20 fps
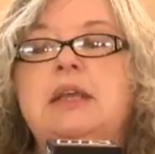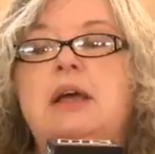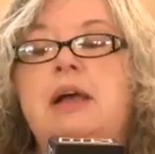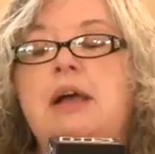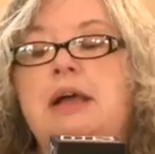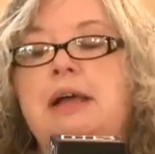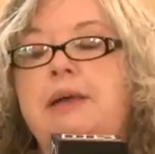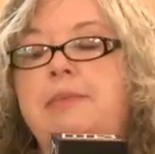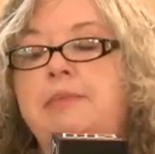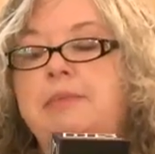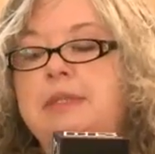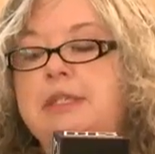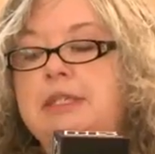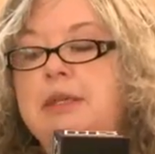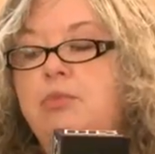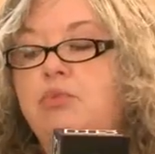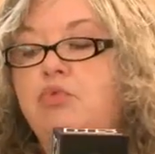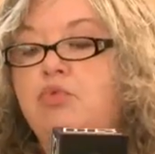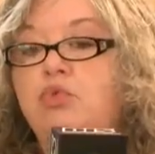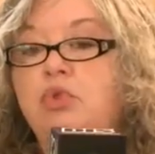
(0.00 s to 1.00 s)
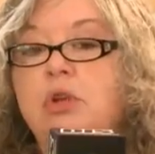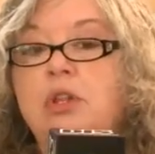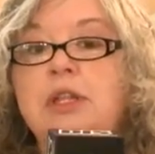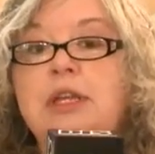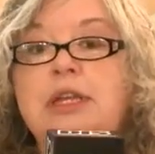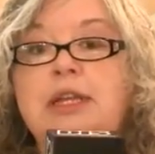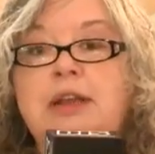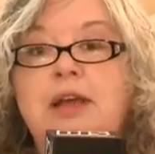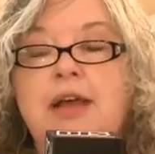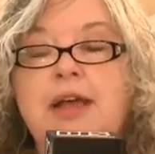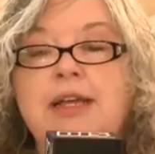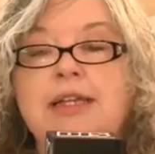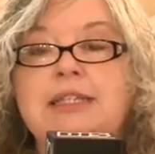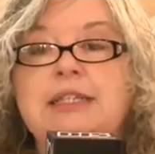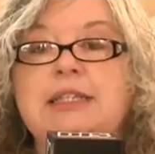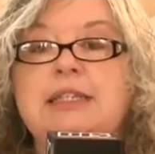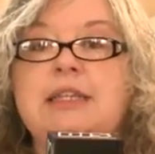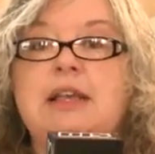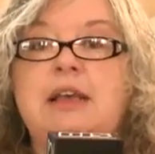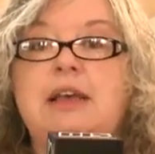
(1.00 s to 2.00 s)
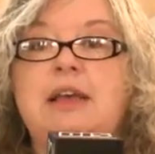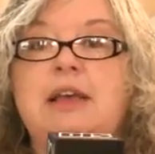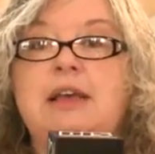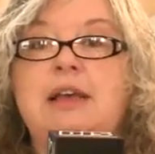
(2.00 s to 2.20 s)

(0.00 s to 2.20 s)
some really nice